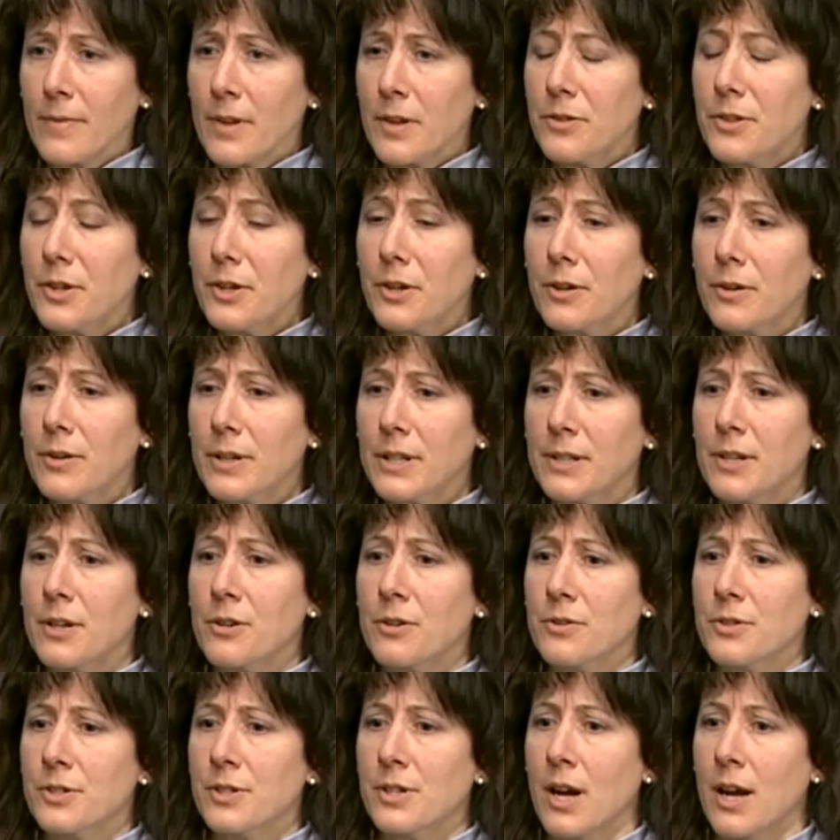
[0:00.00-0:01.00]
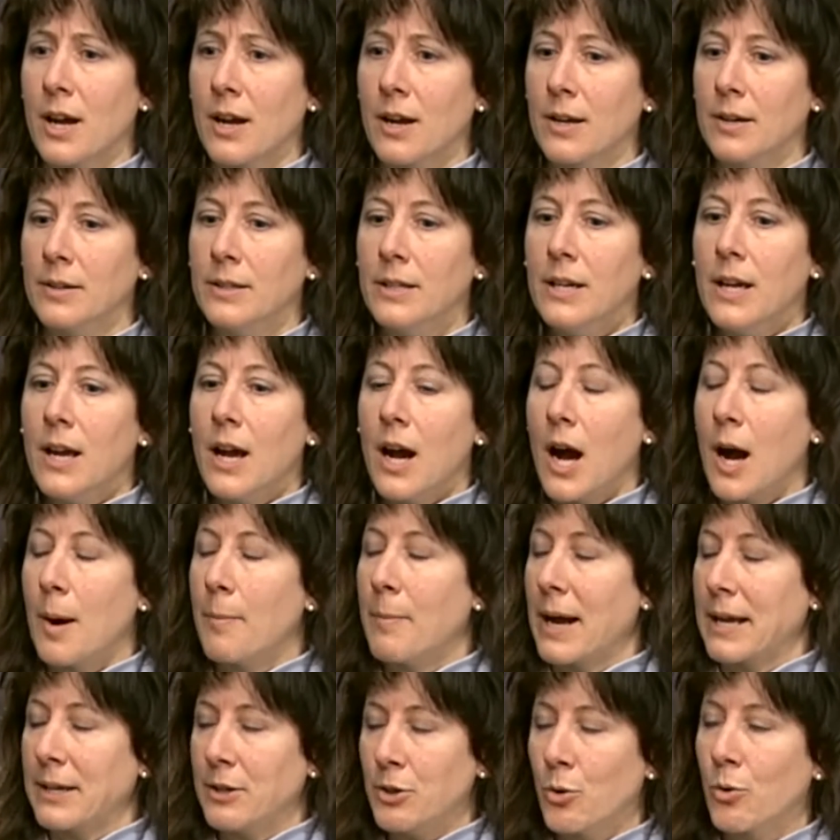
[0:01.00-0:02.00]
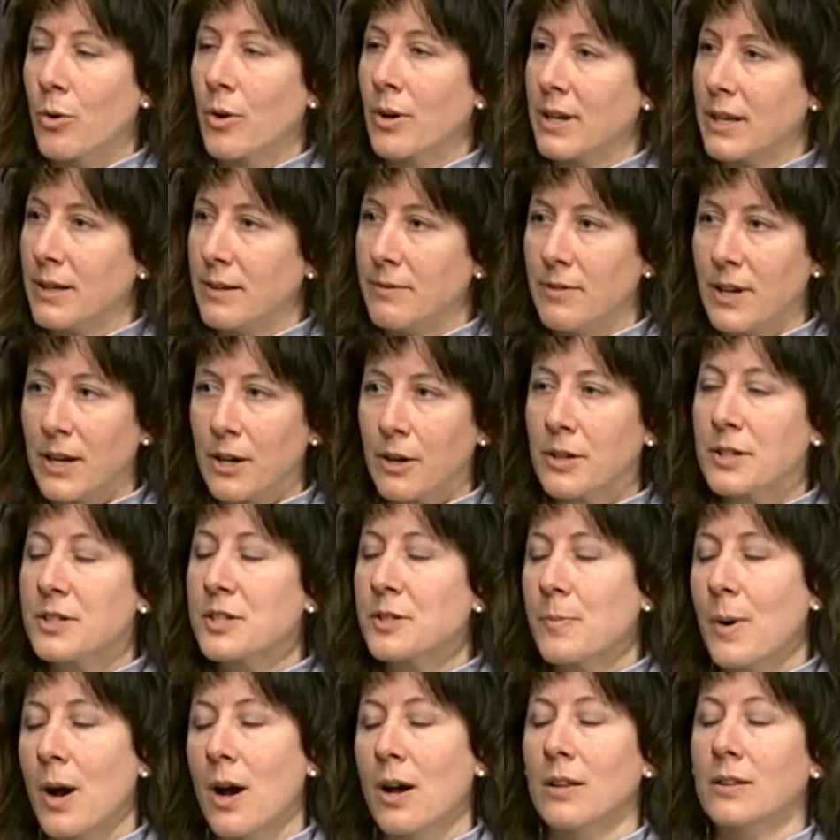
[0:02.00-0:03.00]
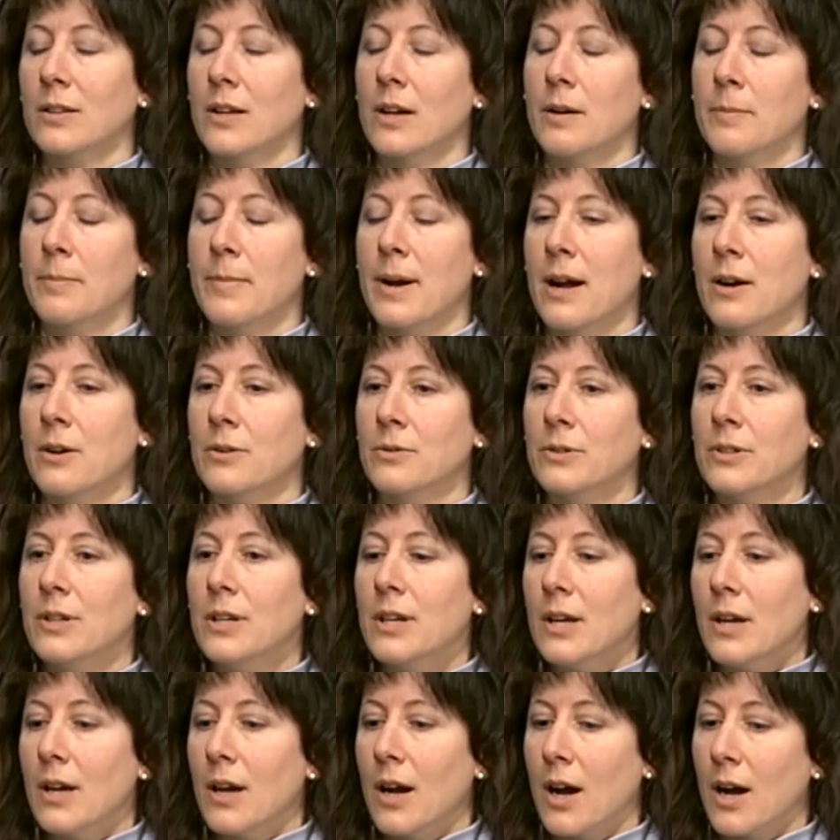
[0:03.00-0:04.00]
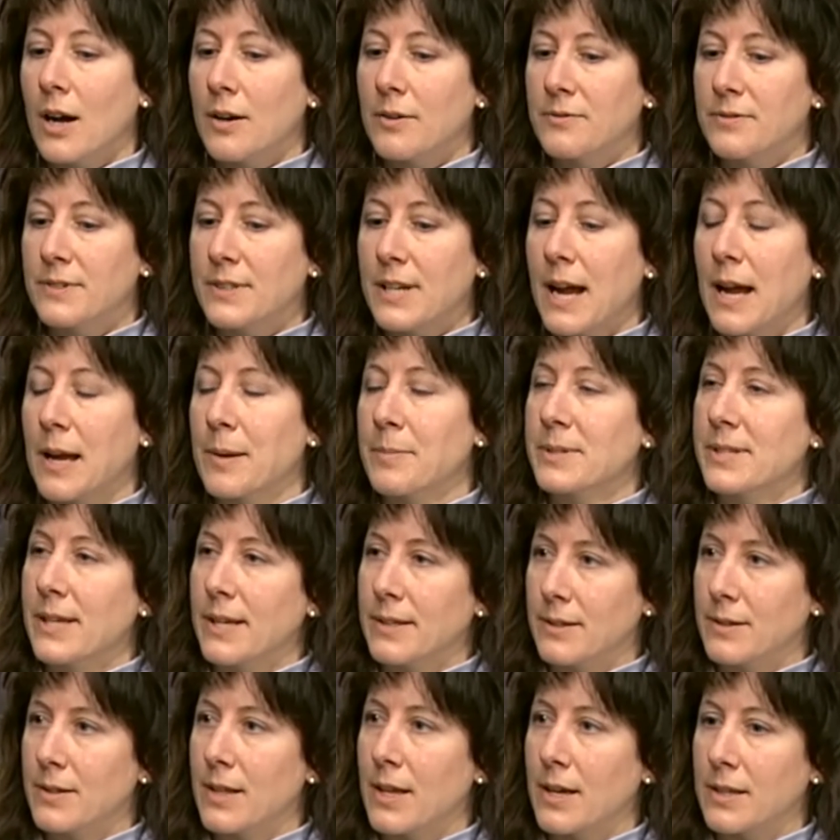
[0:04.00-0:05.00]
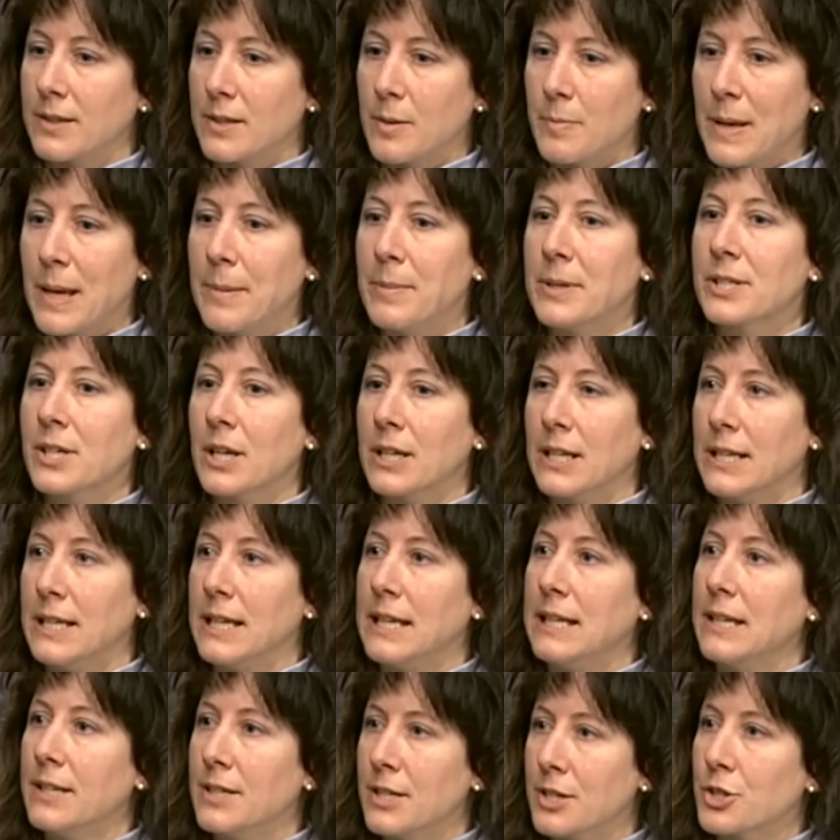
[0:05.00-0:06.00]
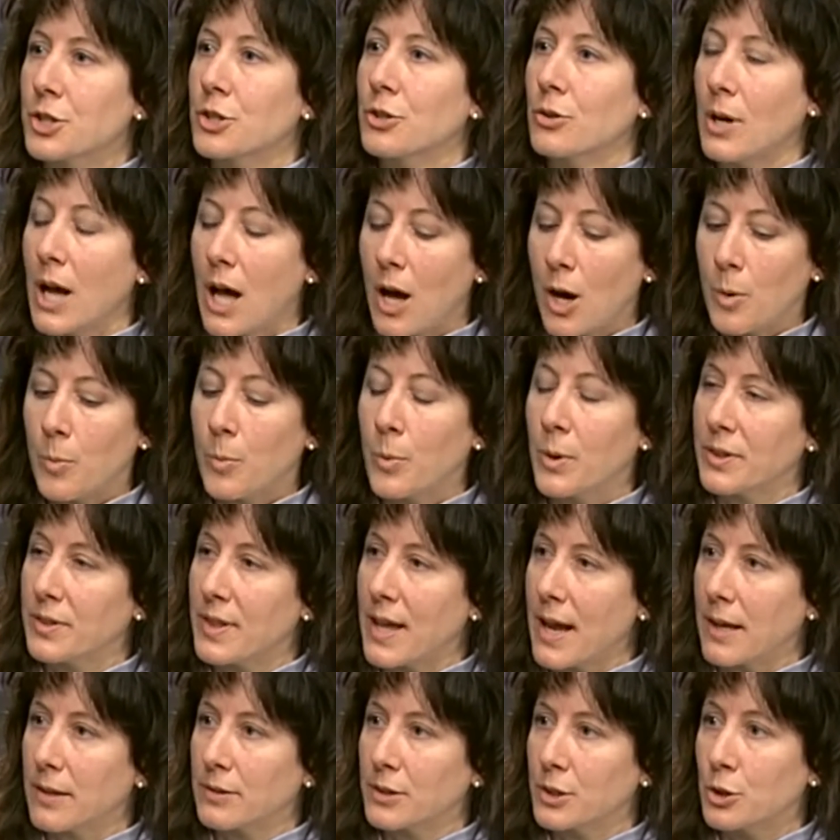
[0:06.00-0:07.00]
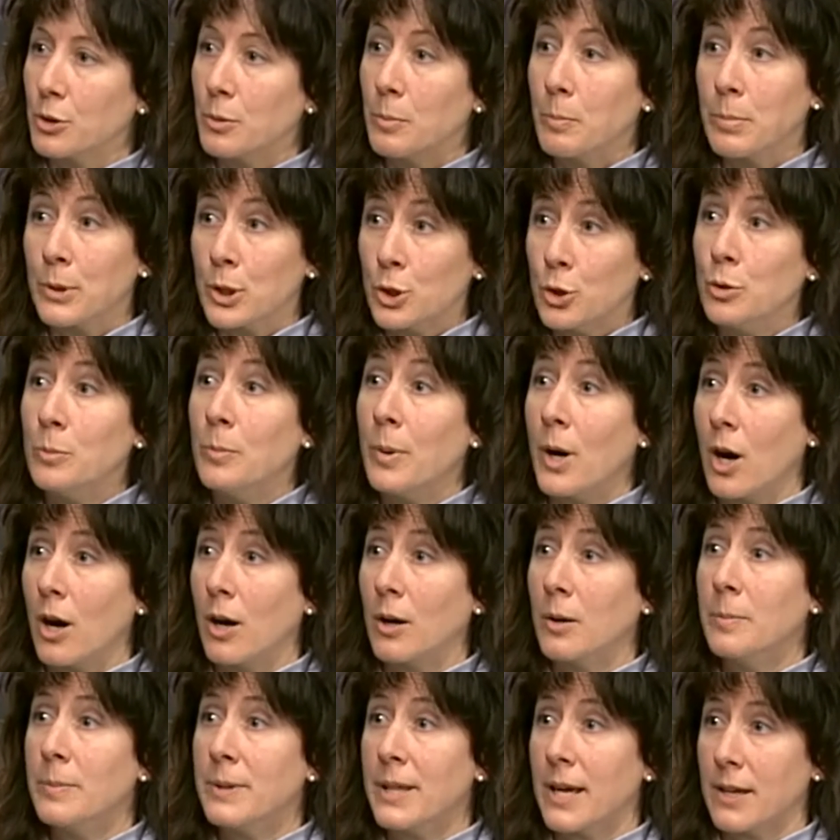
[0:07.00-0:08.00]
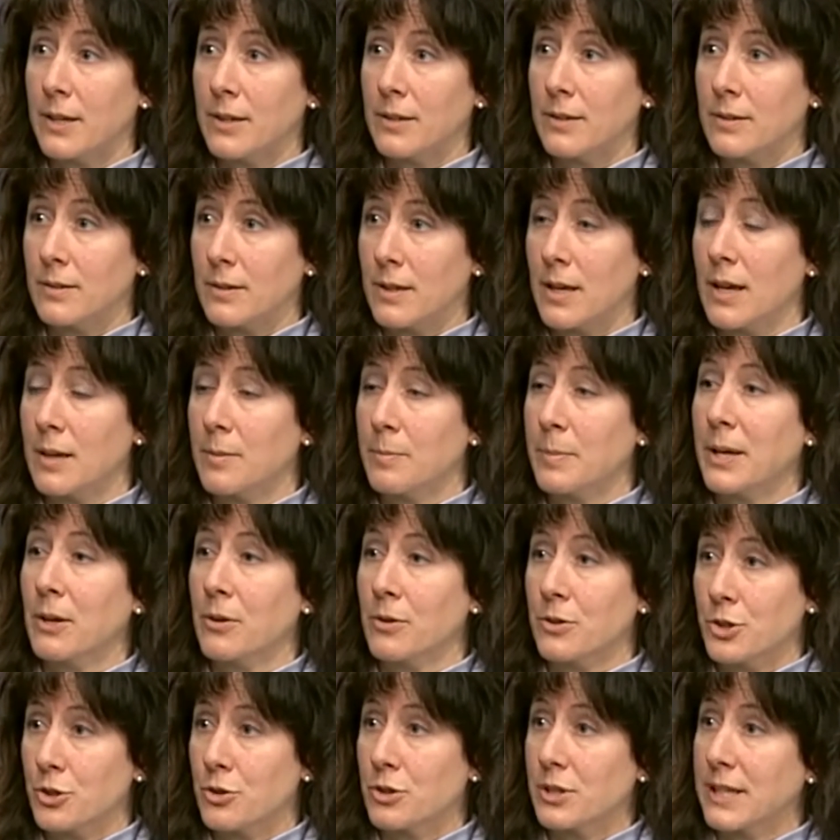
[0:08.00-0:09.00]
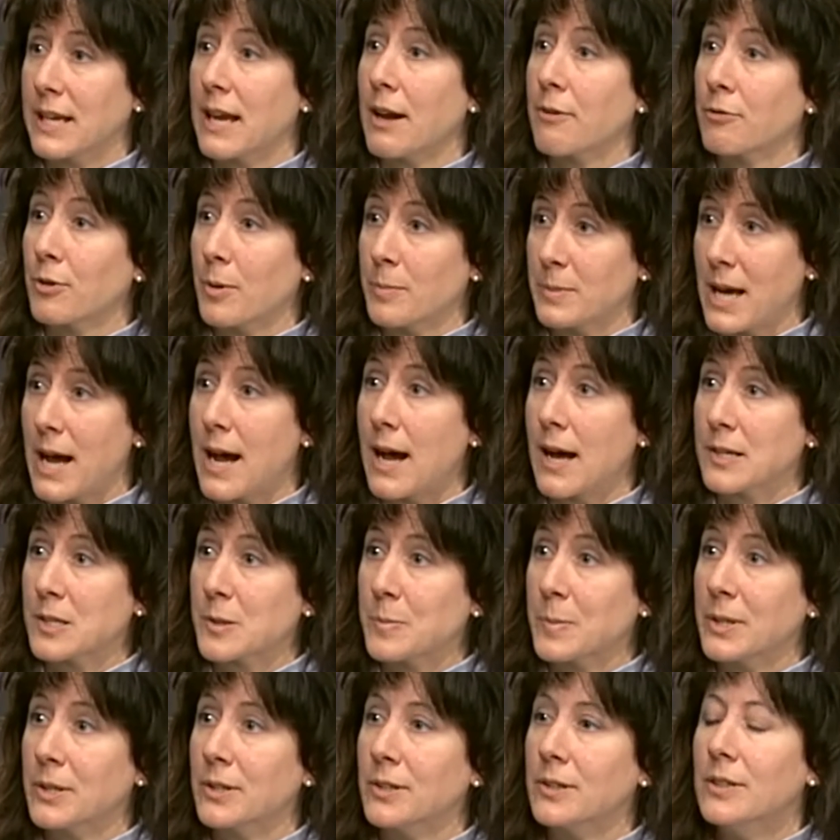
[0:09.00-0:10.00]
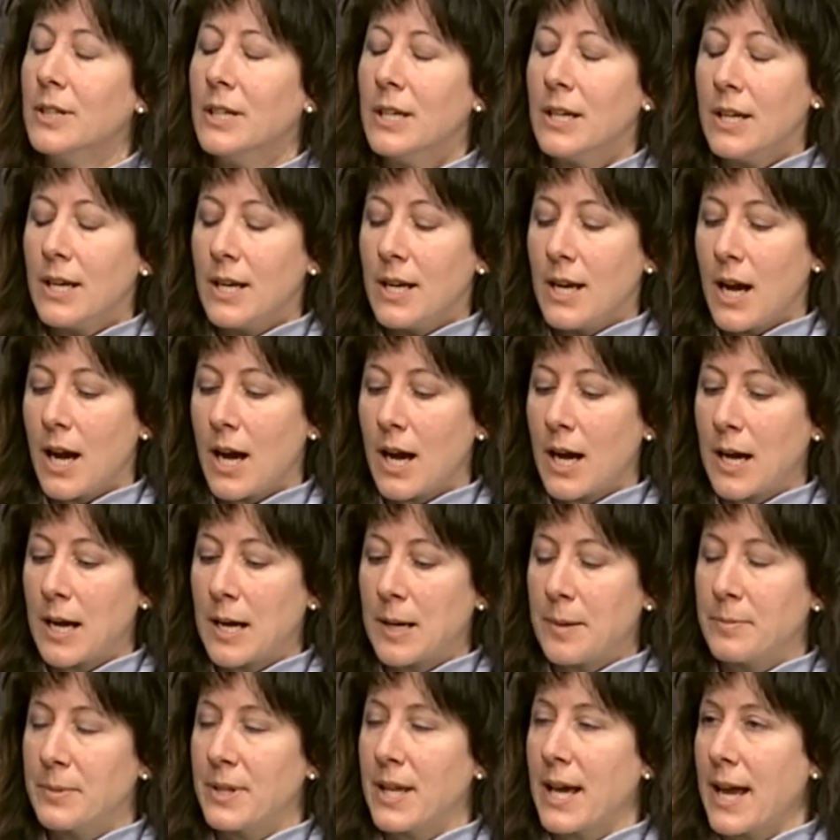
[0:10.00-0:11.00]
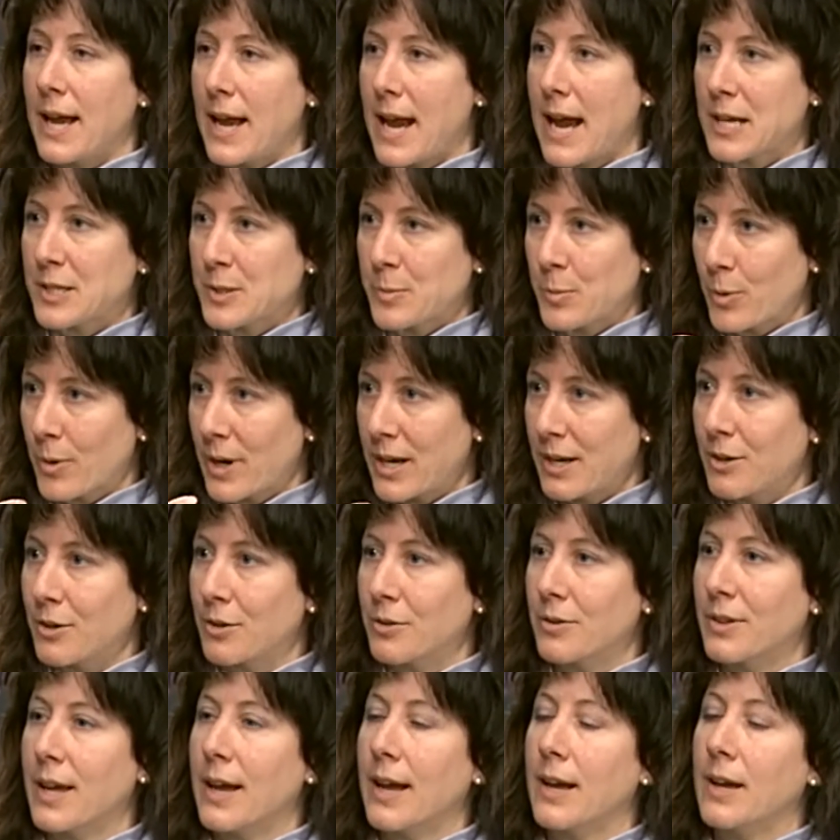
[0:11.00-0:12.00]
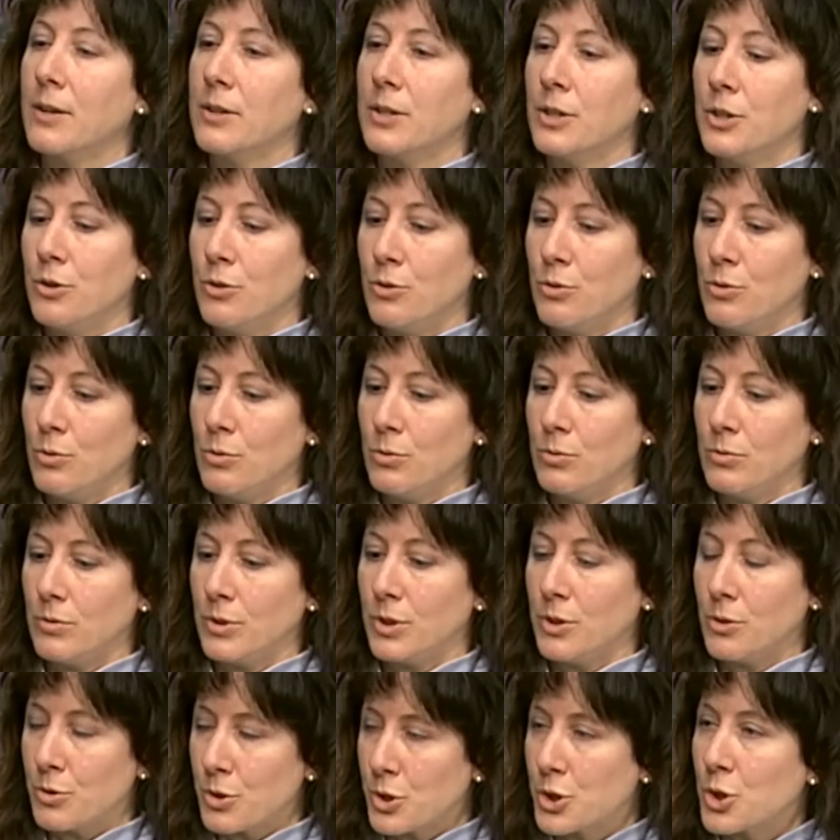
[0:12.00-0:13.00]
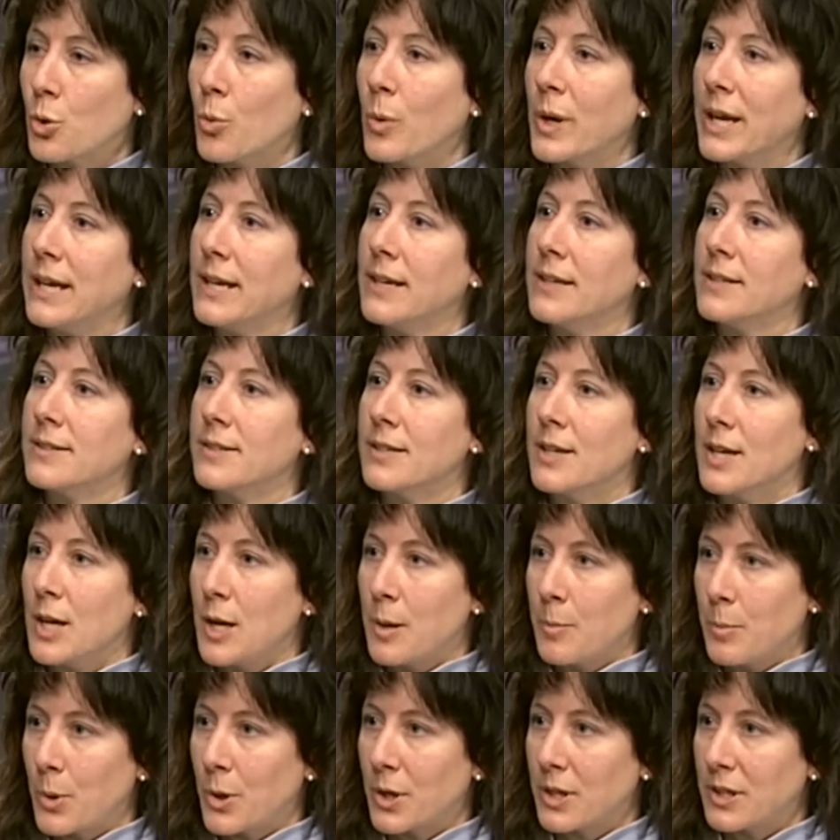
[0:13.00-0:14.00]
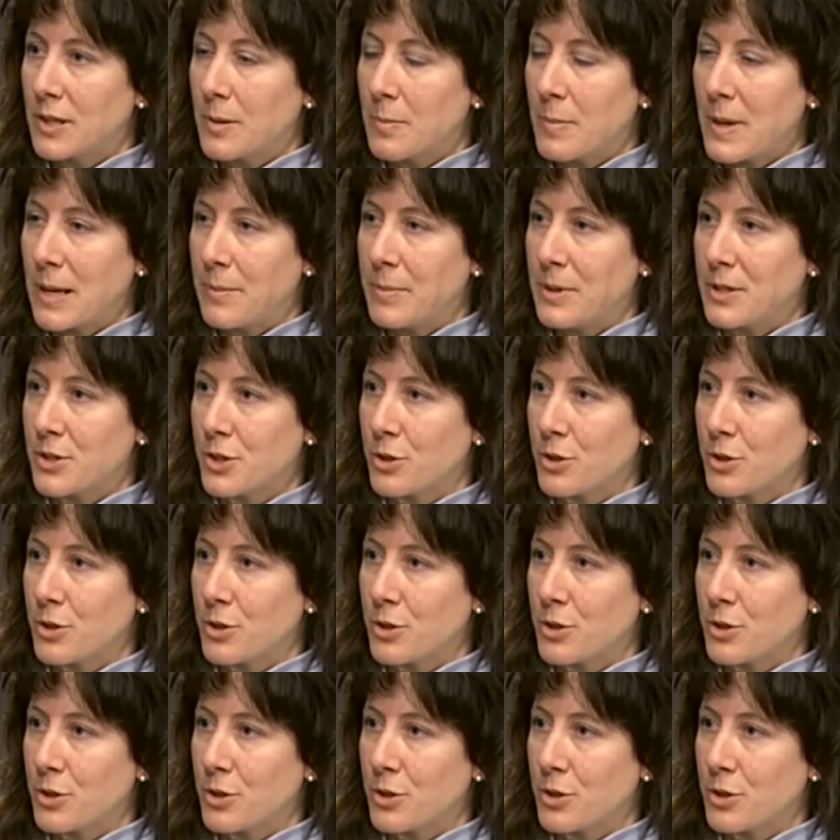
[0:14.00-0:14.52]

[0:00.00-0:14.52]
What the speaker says: There's a minority, very small amount of times that the baby's going to need additional help with that little blue bulb that parents usually get from the hospital. Right. That aspirator that you squeeze, put in the baby's